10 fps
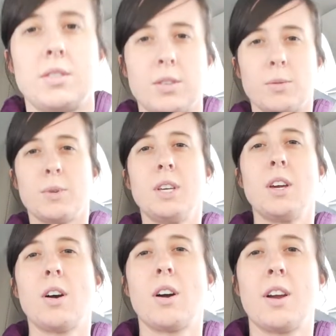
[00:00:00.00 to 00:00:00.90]
So
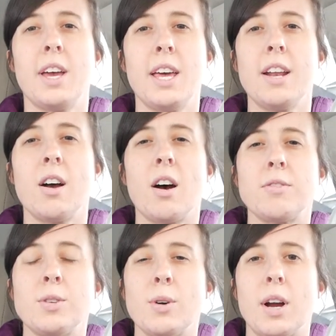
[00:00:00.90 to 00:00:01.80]
we are headed
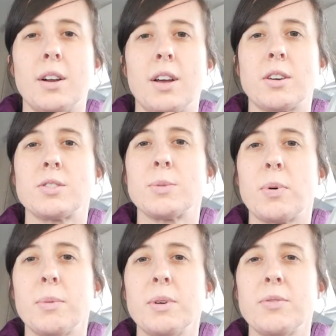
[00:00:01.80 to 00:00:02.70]
off to our doctor's
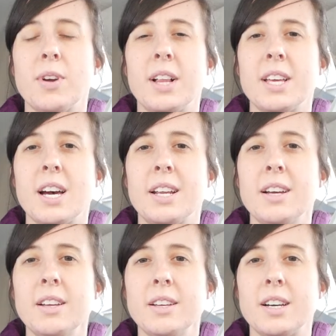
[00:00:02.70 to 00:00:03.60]
appointment for
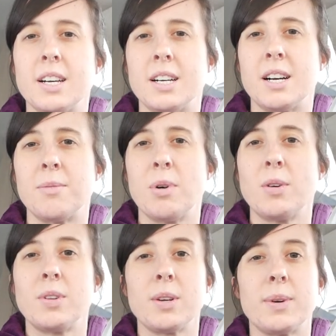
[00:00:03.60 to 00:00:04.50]
Eliana. Um,
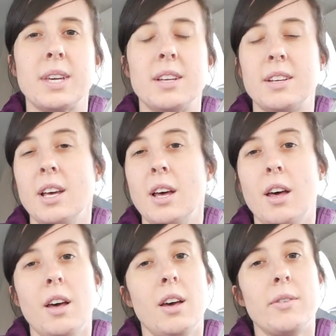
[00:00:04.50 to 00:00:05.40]
hopefully we can
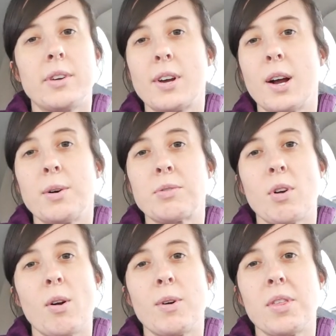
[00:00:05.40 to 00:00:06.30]
figure out what's
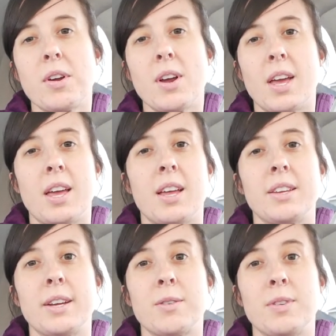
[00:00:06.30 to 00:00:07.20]
wrong with her
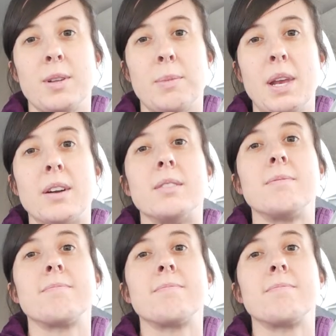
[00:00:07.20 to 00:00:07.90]
and get her feeling better.